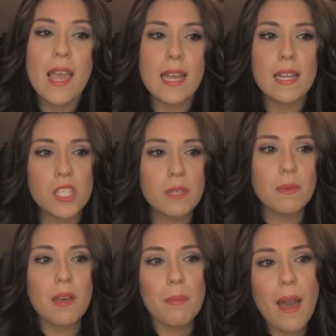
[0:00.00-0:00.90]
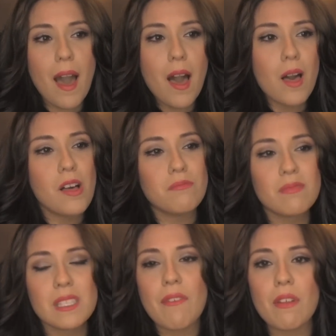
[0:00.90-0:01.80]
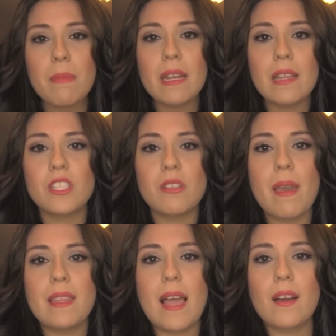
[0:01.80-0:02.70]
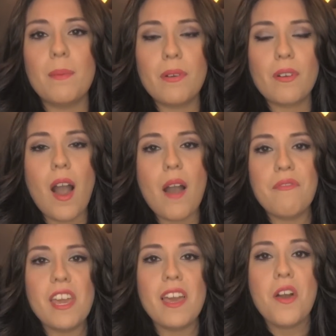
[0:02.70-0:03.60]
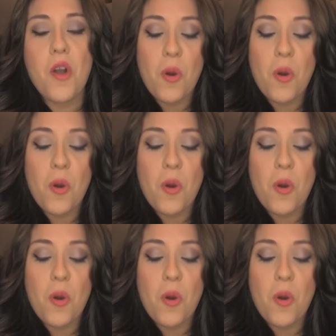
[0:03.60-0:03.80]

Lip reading: And it took me about 7 minutes to make that cup of coffee.